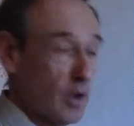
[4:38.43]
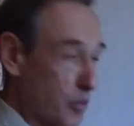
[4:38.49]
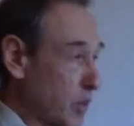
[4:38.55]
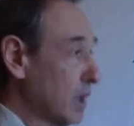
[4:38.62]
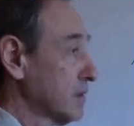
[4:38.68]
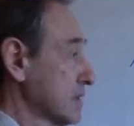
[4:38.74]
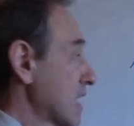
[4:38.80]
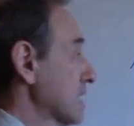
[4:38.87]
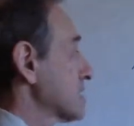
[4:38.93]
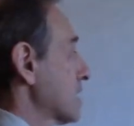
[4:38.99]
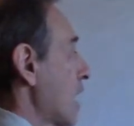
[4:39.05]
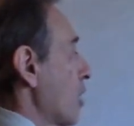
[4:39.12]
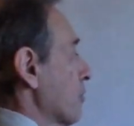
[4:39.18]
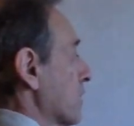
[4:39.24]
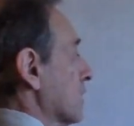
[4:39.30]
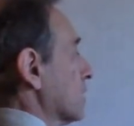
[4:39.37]
Well, that's
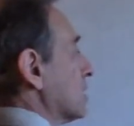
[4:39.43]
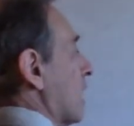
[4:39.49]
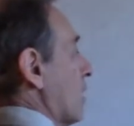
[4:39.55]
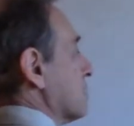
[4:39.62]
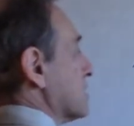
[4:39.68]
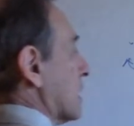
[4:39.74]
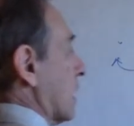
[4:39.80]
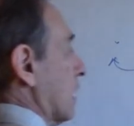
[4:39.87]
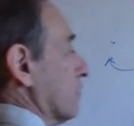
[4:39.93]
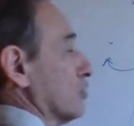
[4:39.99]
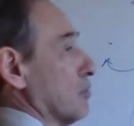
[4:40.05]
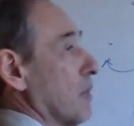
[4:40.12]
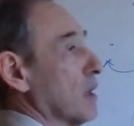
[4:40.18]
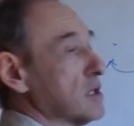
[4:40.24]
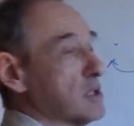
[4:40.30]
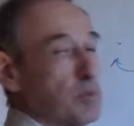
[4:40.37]
how many times I have to
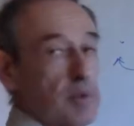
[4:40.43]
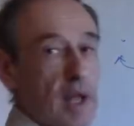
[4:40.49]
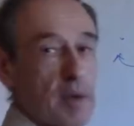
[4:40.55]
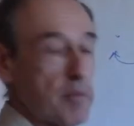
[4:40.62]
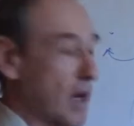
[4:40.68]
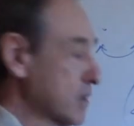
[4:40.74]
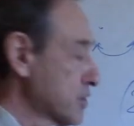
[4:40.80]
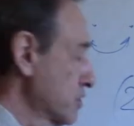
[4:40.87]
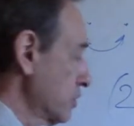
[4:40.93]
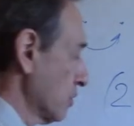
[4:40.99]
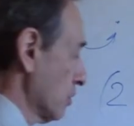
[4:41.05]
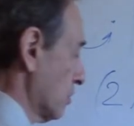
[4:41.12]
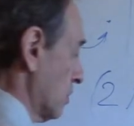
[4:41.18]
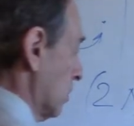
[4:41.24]
multiply by 2,